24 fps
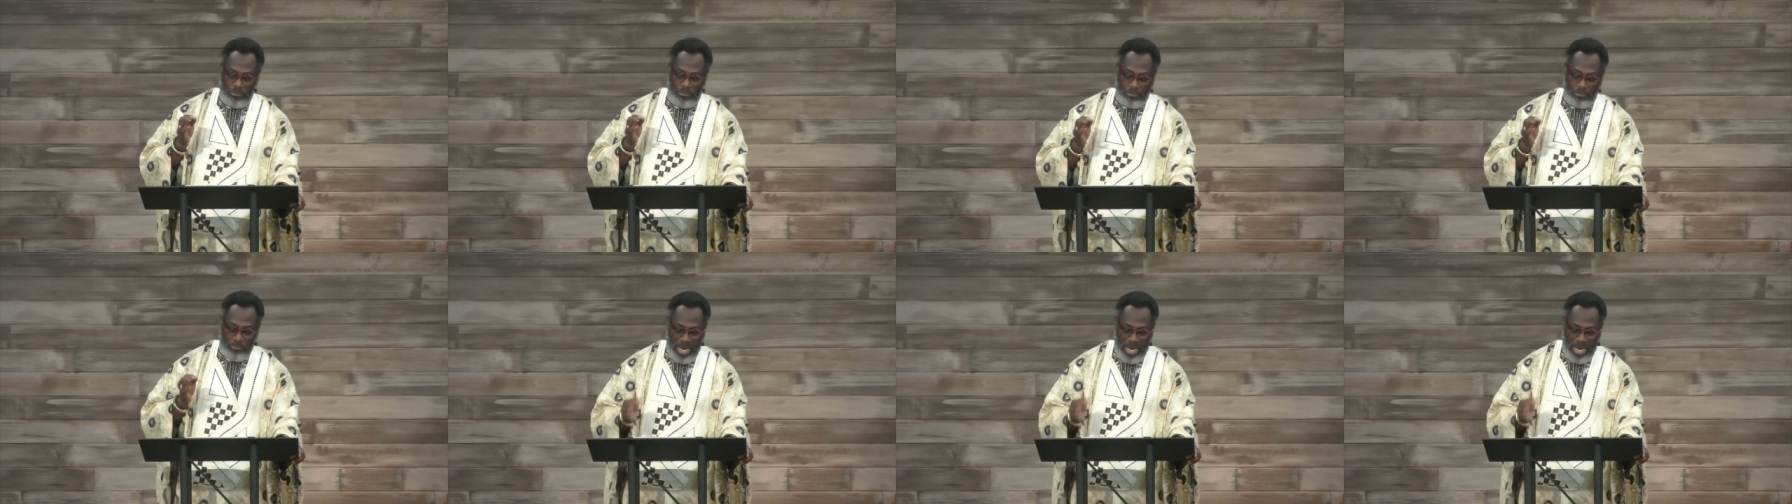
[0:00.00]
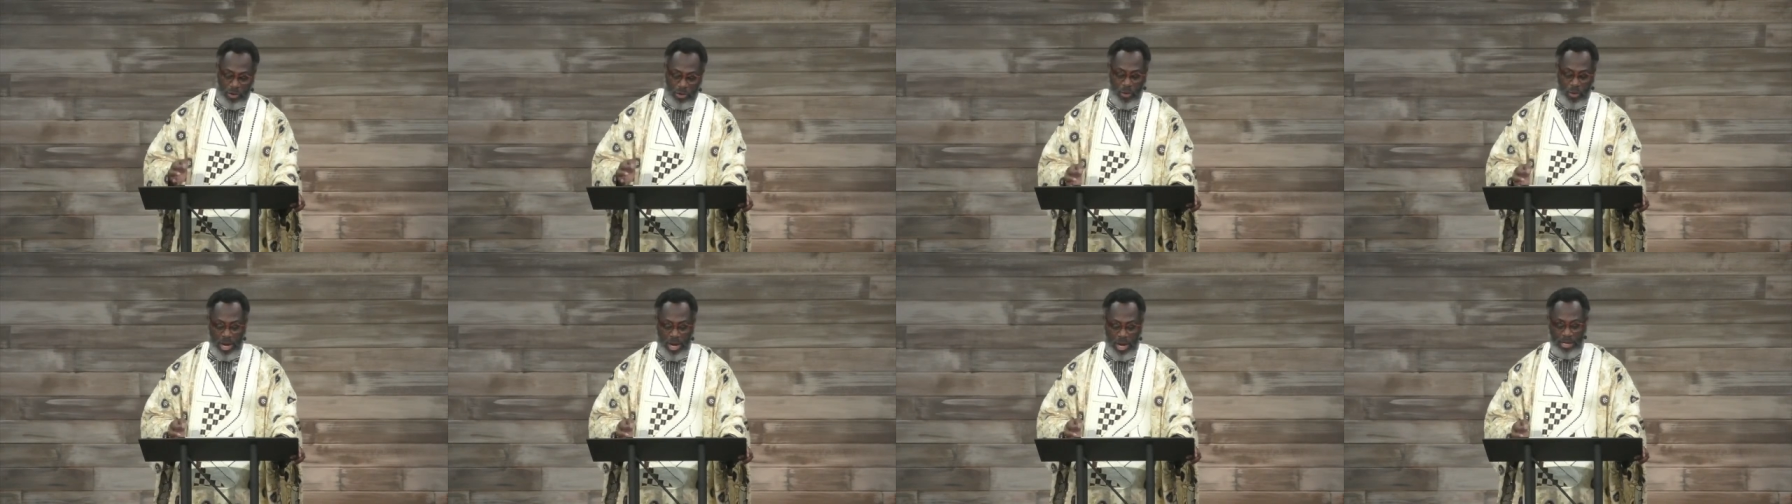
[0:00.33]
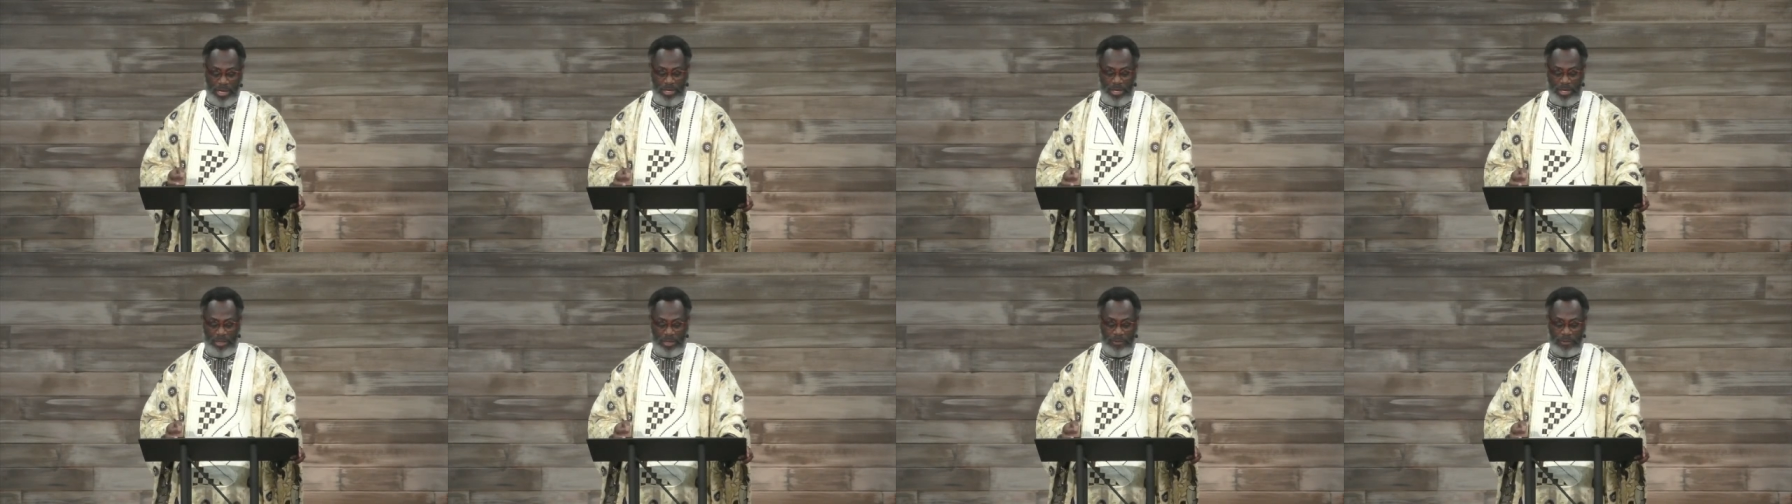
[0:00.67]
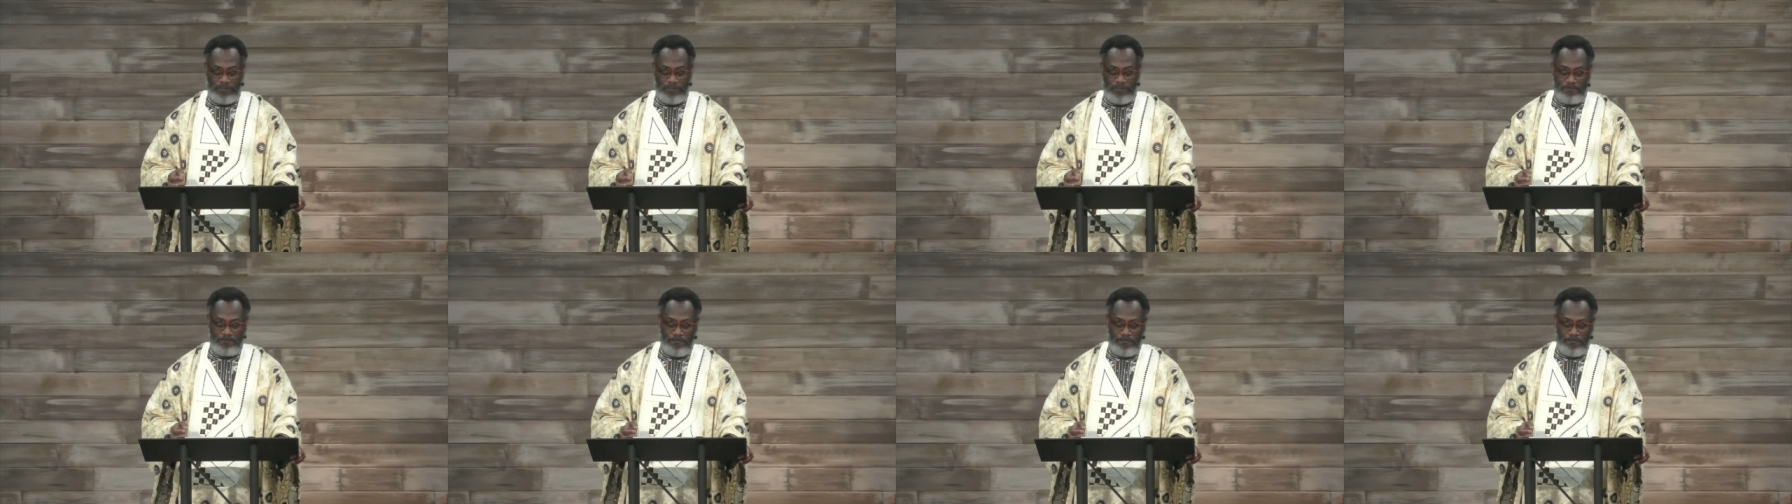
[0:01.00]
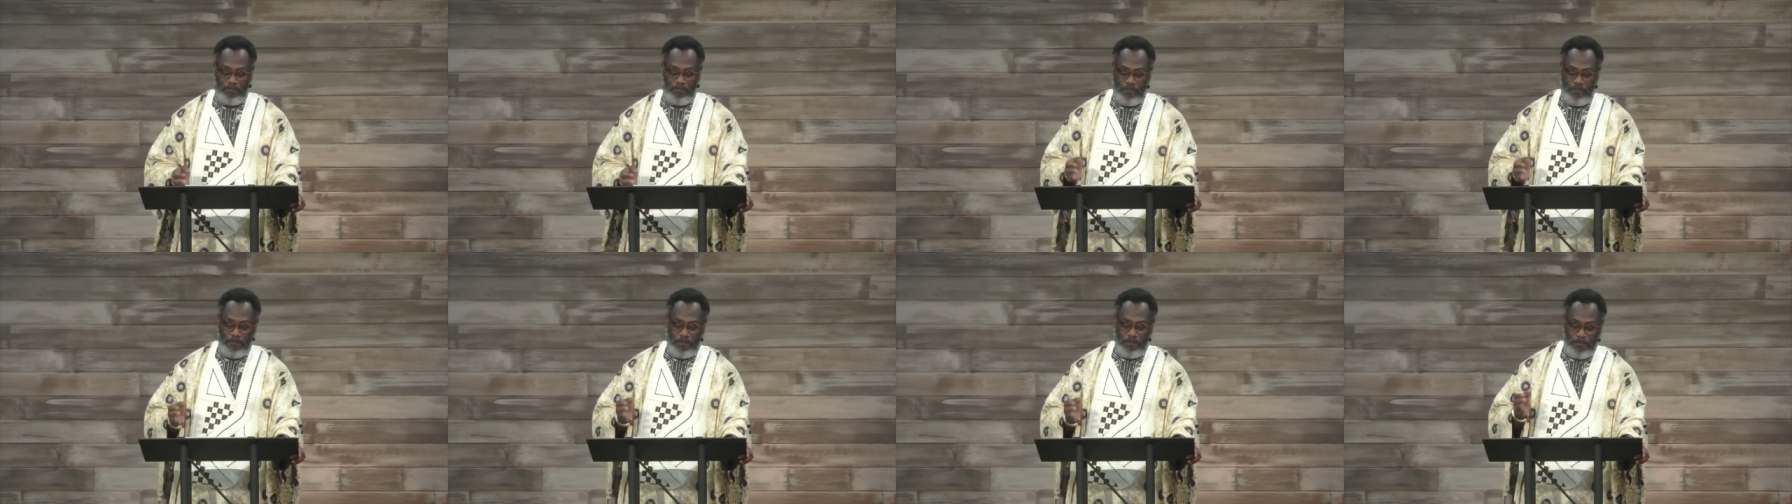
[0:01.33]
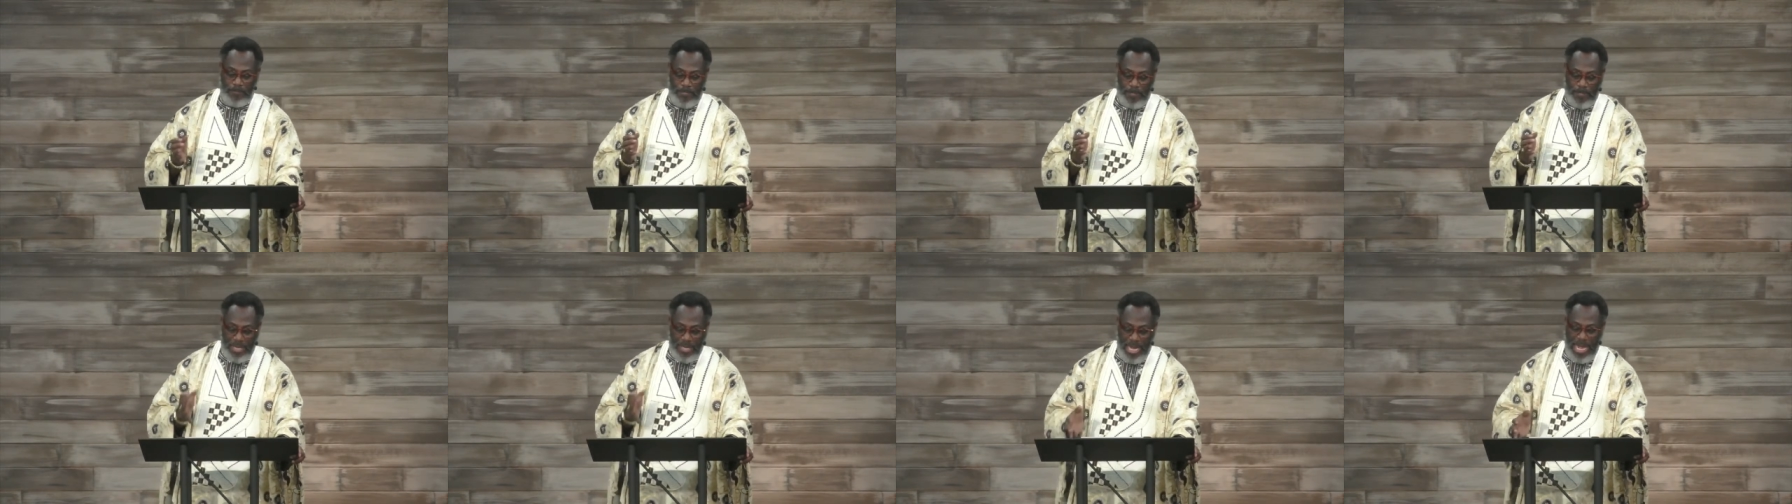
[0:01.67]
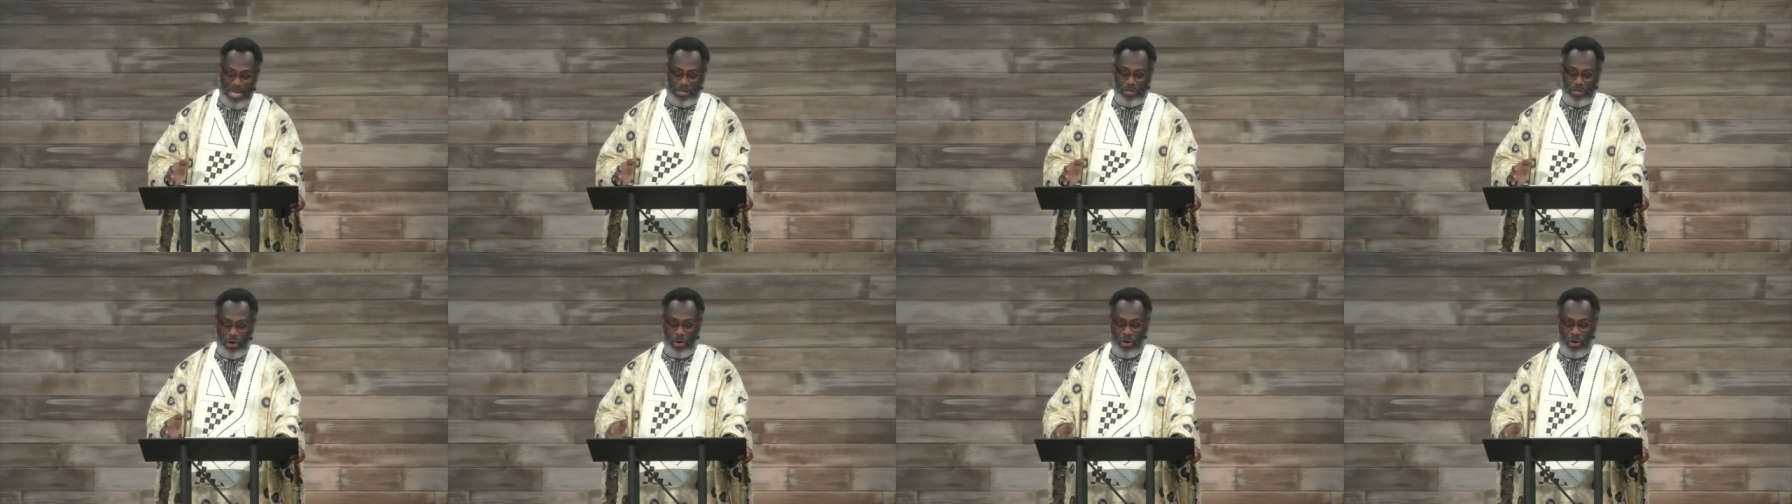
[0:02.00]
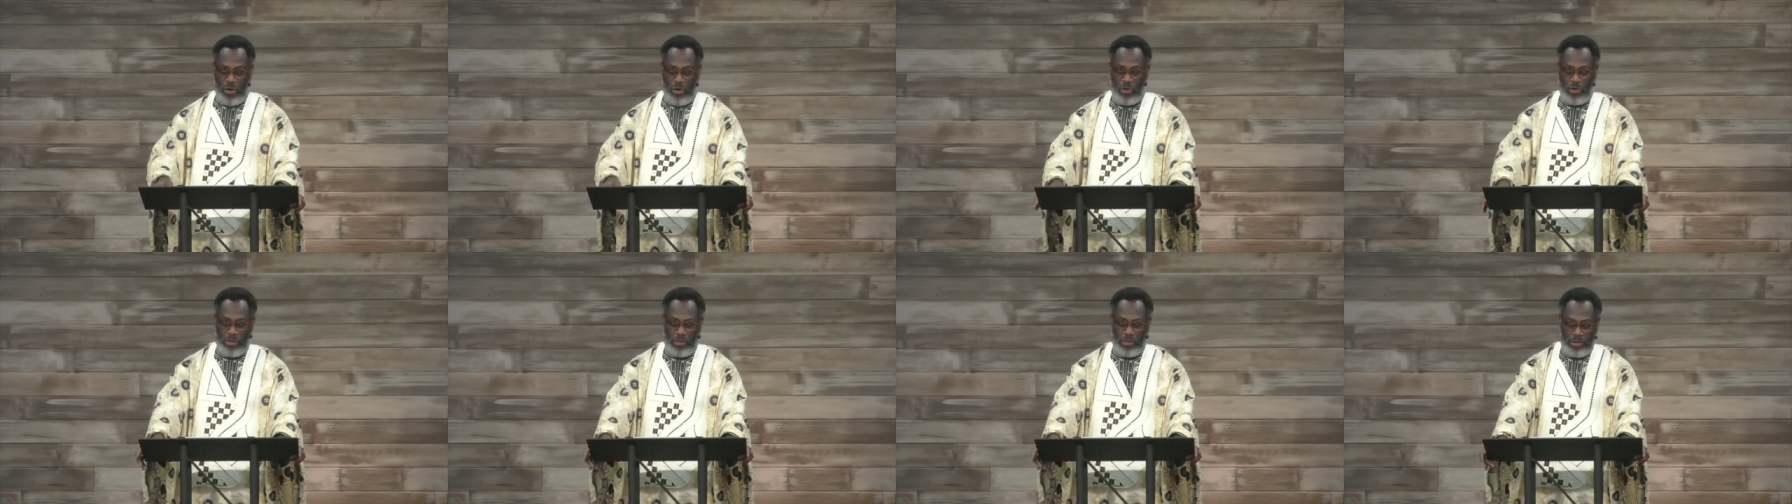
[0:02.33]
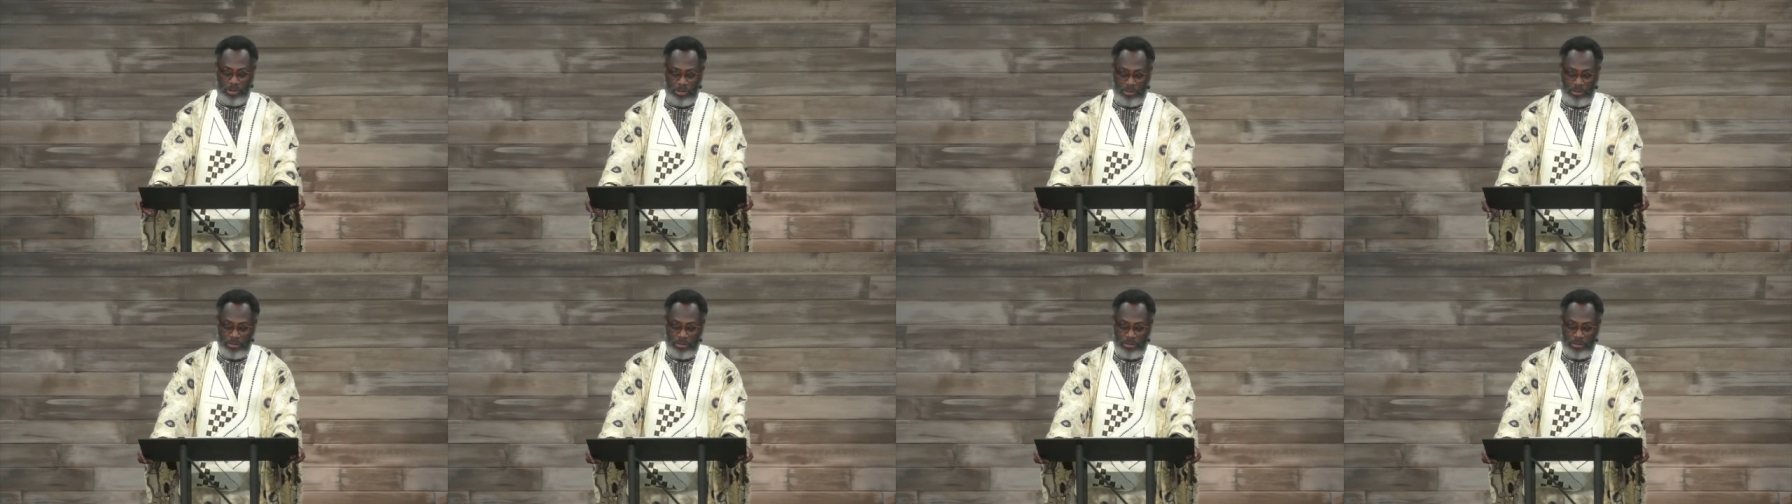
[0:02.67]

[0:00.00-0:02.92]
marijuana, alcohol,